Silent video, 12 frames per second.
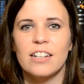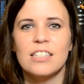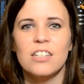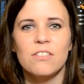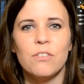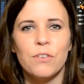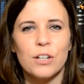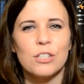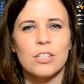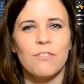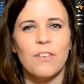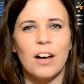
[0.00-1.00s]
I still have to figure
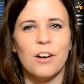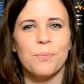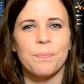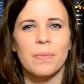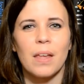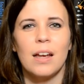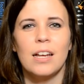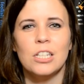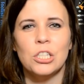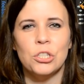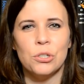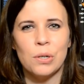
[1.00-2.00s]
stuff out
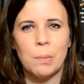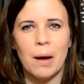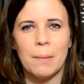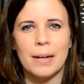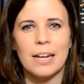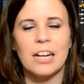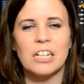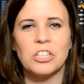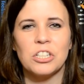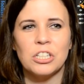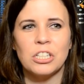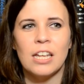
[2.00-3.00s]
in June about my
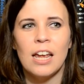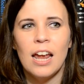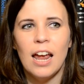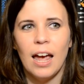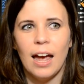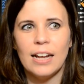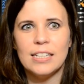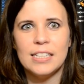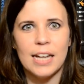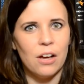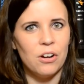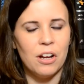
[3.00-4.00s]
characters. I
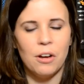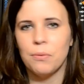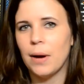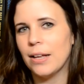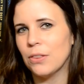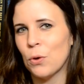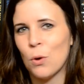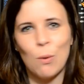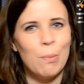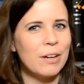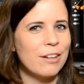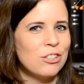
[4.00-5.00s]
doubt I'll write the
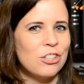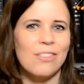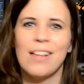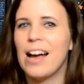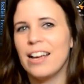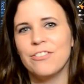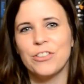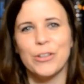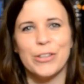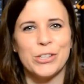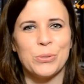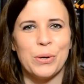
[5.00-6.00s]
whole book in July, even
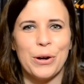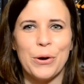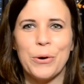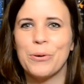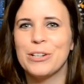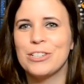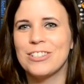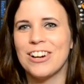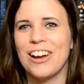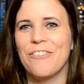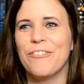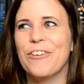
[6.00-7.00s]
though that's what I always
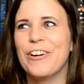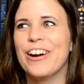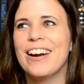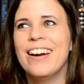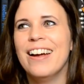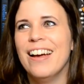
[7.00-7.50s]
try for.